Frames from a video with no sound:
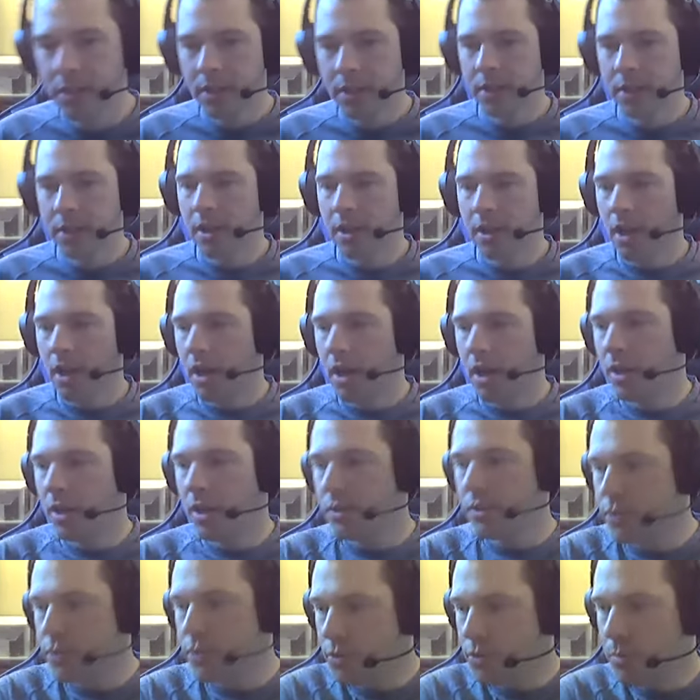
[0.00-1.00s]
and
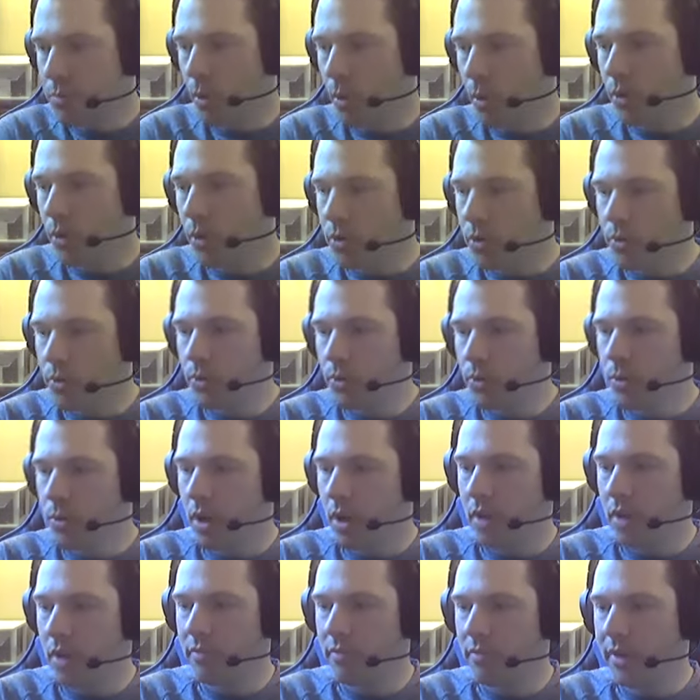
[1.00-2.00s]
support
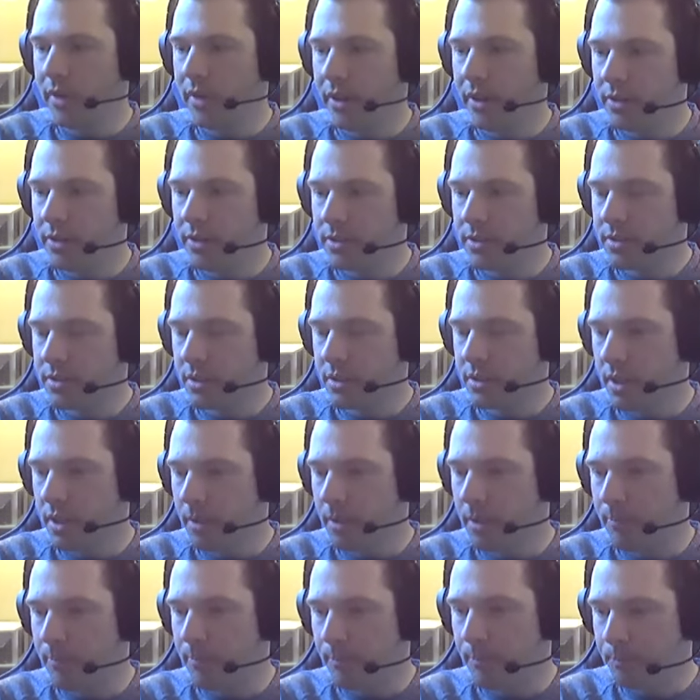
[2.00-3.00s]
to various
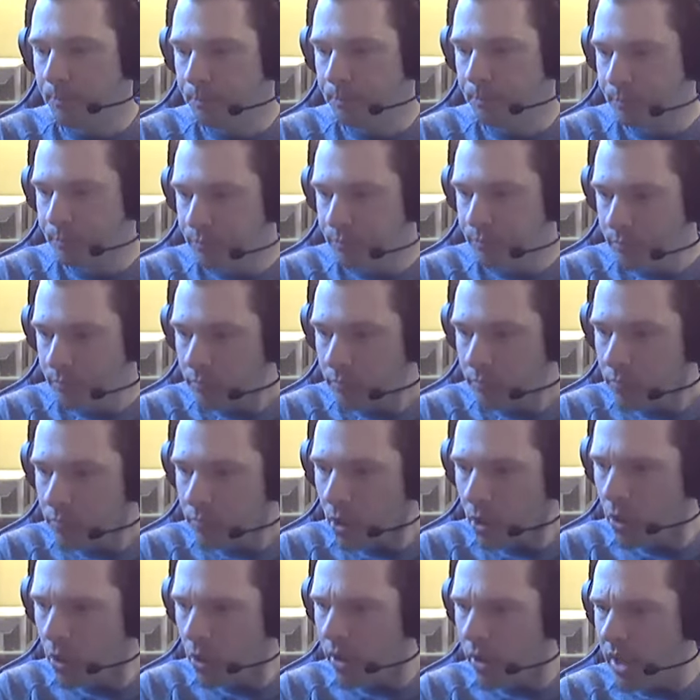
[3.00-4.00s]

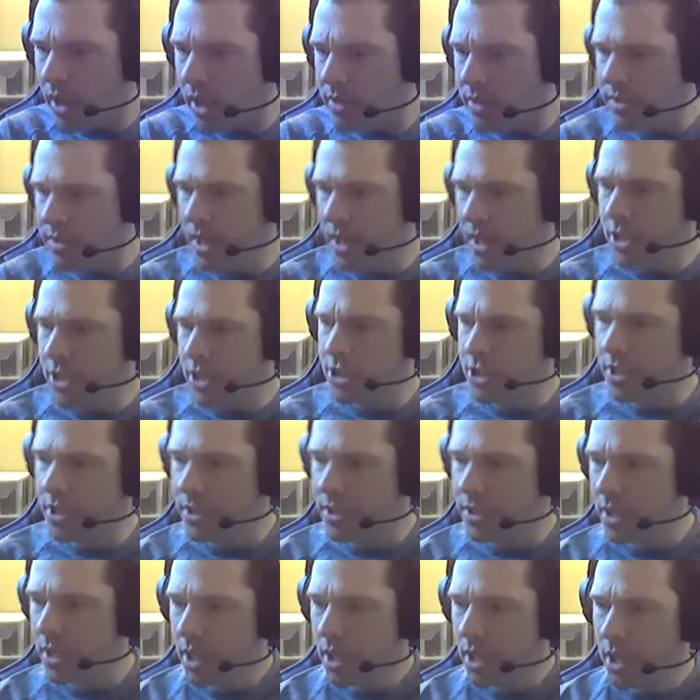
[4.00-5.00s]
organization,
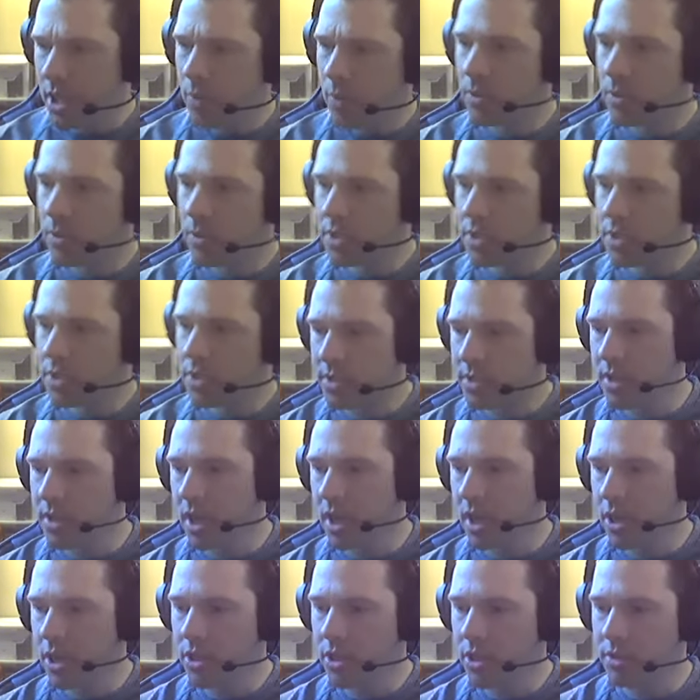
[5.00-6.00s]
which is
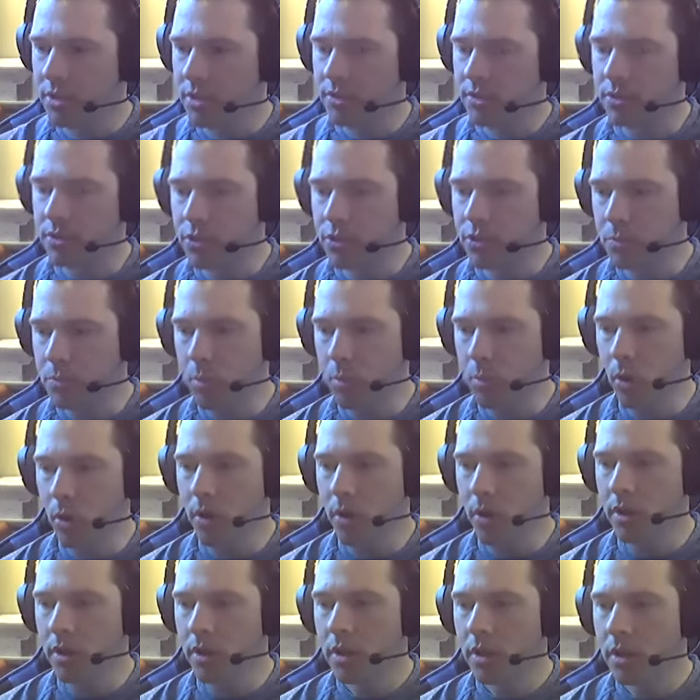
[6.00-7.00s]
good to
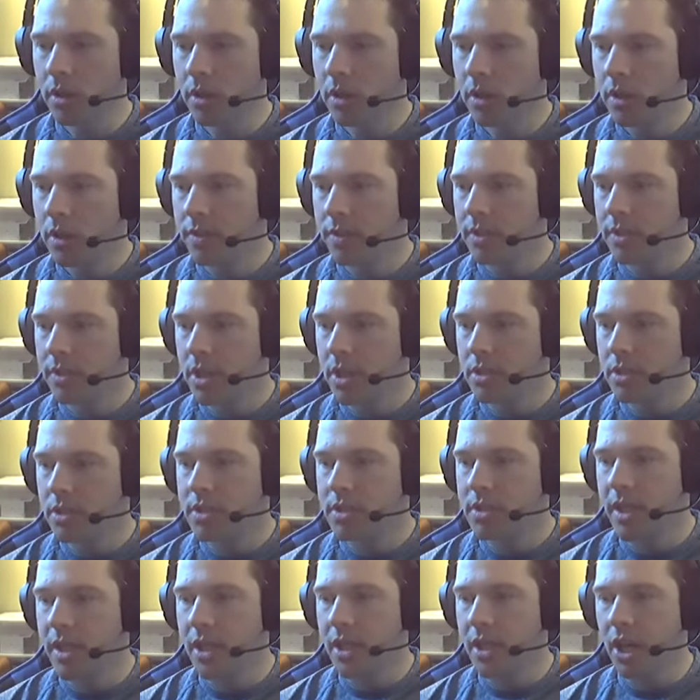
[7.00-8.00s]
support. There's
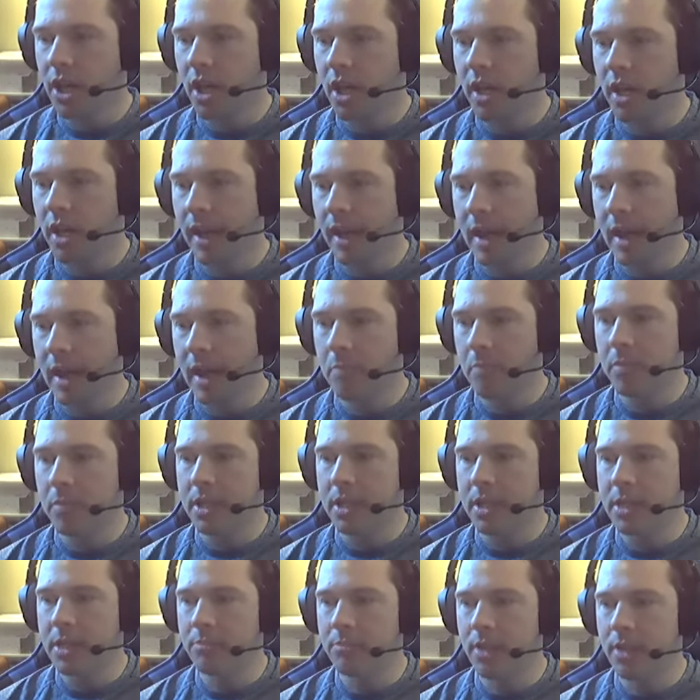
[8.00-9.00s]
like a
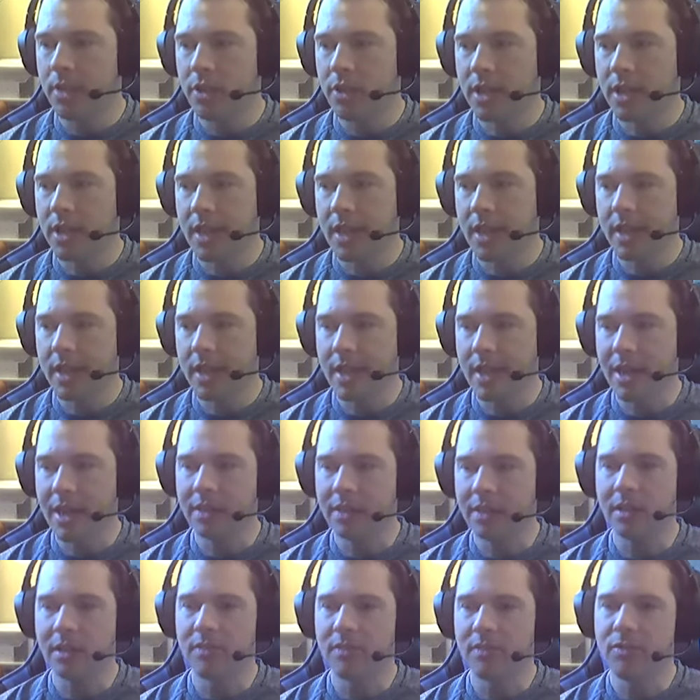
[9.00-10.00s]
emblem that you can get
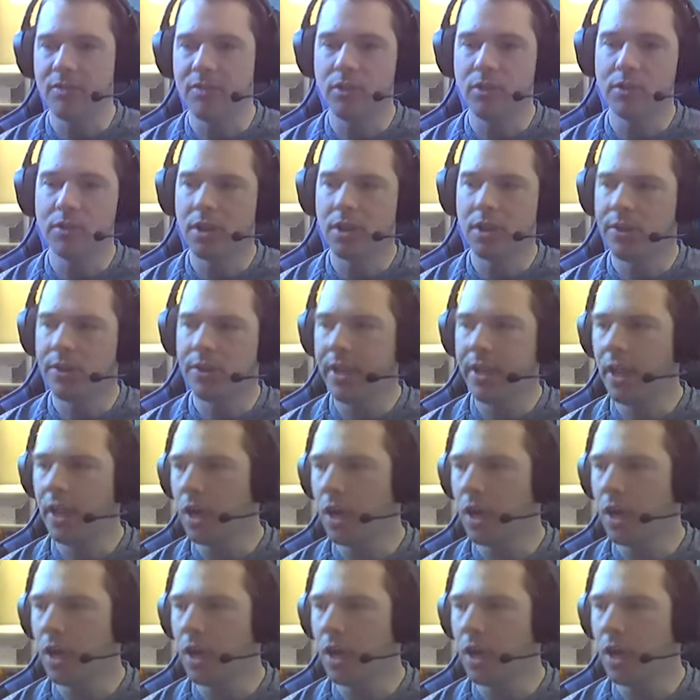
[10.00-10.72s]
if you donate up